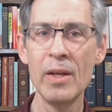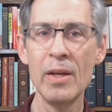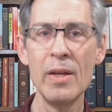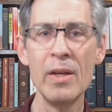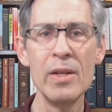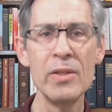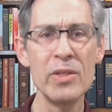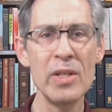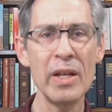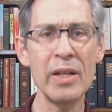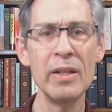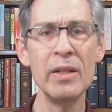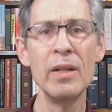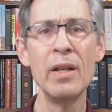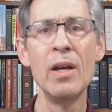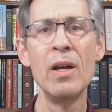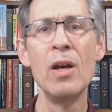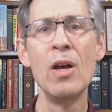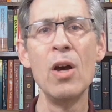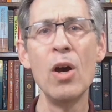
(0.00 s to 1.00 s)
Second,
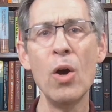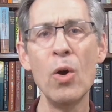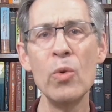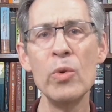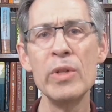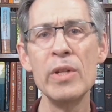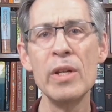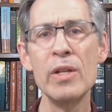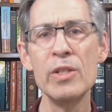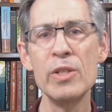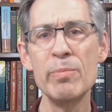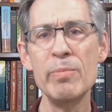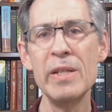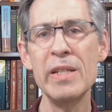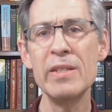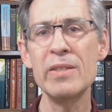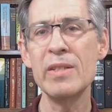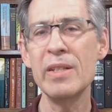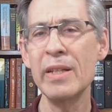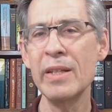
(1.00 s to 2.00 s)
Owen
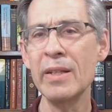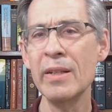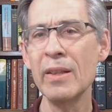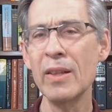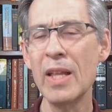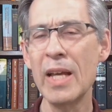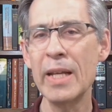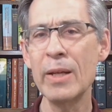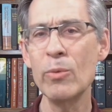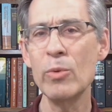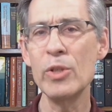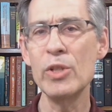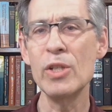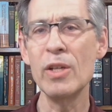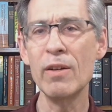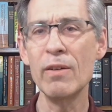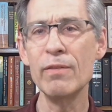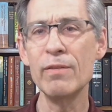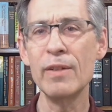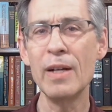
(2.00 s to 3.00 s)
speaks in language
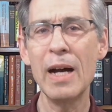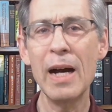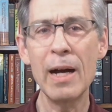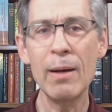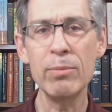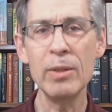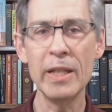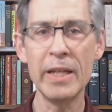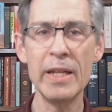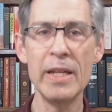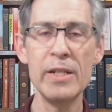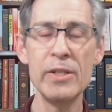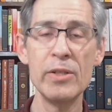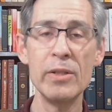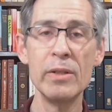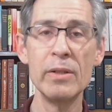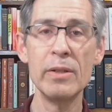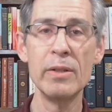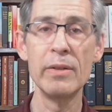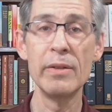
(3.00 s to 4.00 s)
of obligation.